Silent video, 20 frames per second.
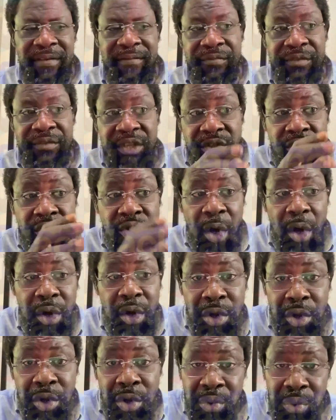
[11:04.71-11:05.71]
The
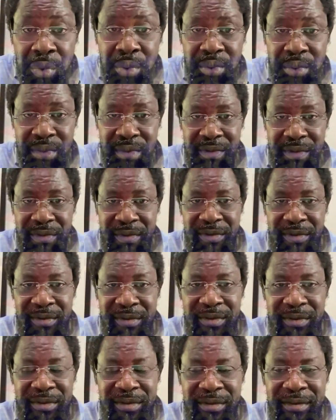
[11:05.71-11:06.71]
jungle
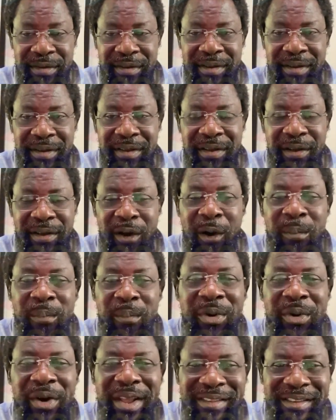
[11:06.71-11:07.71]

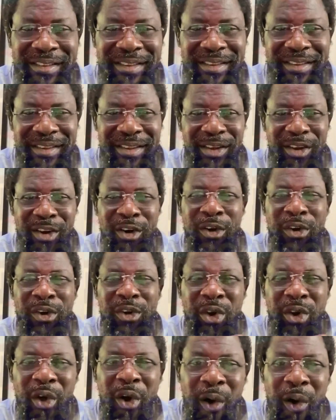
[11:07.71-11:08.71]
operates
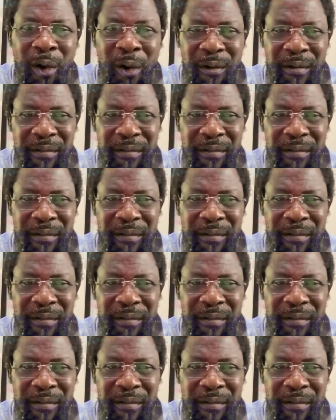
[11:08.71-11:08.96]
on law.